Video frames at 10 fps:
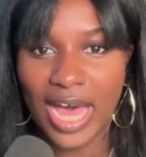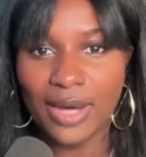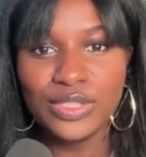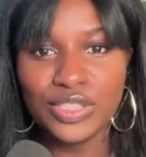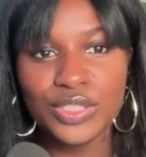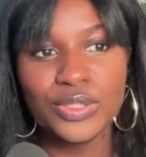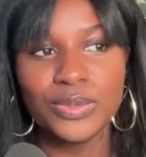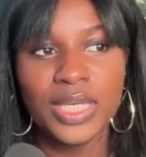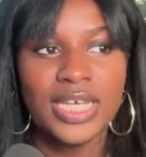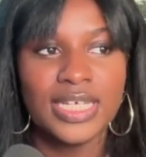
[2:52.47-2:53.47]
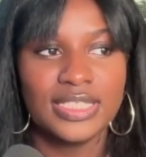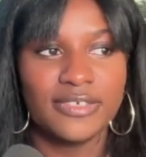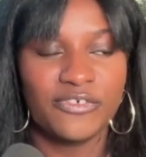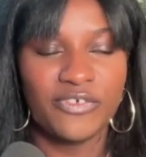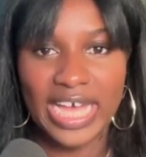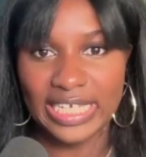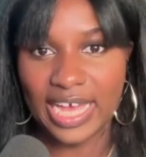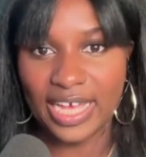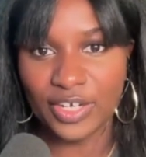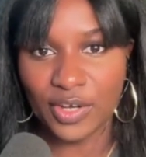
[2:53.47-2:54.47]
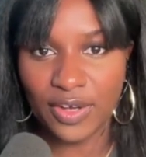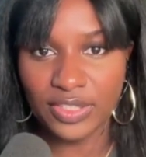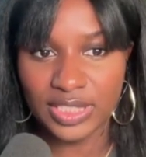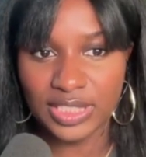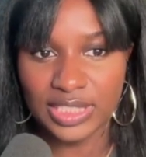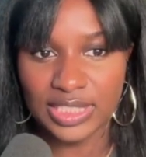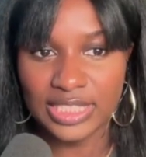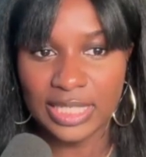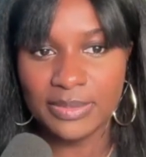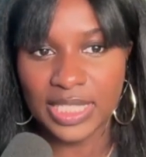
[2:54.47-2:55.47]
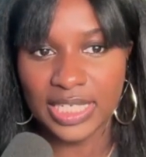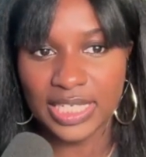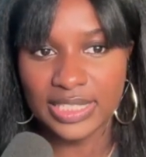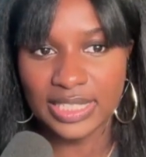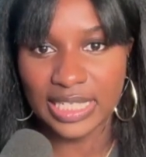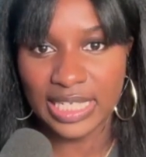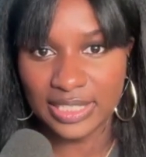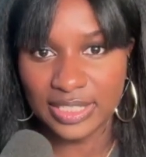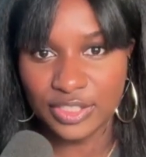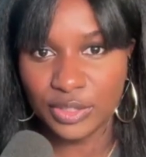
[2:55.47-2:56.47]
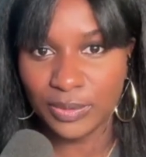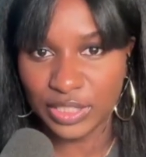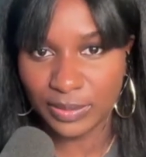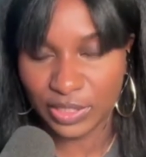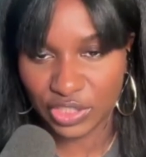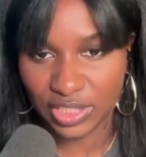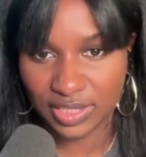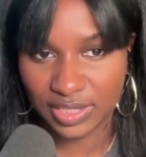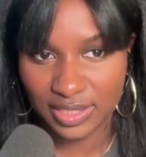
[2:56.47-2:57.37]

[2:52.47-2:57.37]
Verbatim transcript: How would you define higher consciousness? It seems like it's linked to intuition.